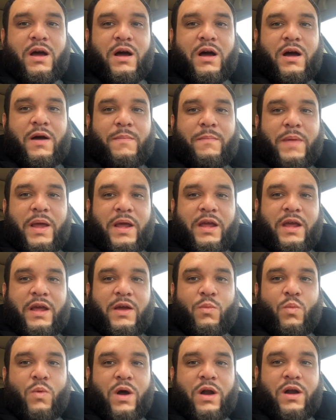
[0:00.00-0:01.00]
uh,
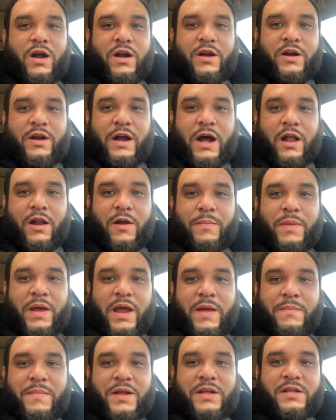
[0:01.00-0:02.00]
making $100
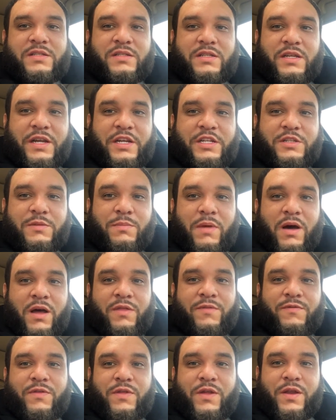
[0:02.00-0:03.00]
payments each
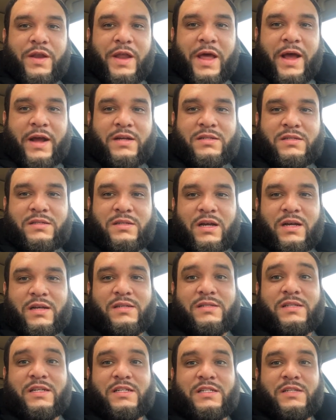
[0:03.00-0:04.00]
month for the next uh,
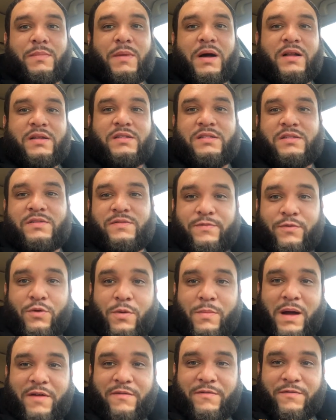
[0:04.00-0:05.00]
six months
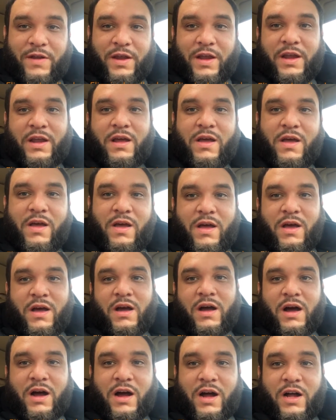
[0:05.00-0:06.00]
for my fee
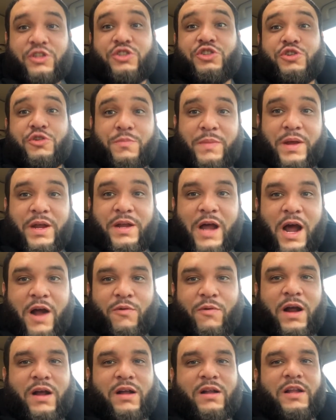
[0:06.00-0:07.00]
uh, to me
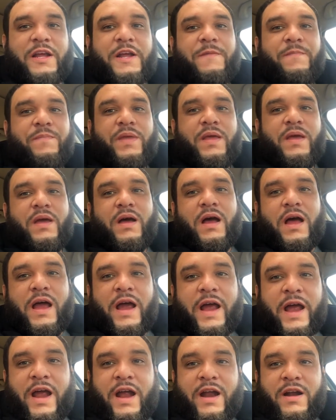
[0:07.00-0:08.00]
directly
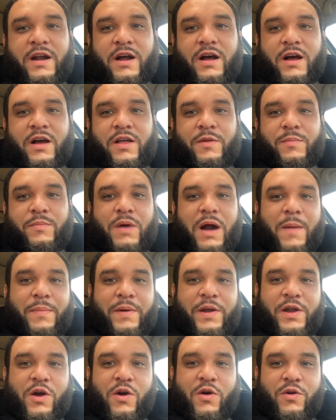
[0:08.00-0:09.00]
and uh, the
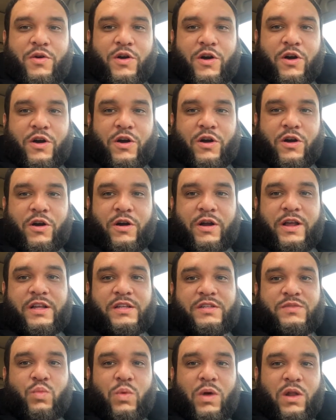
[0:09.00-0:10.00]
property owner
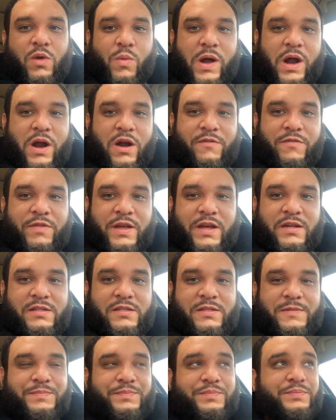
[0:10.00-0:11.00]
is well aware of
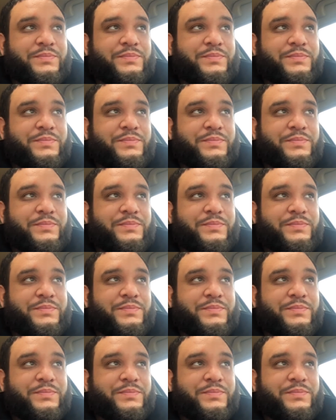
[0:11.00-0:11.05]
this.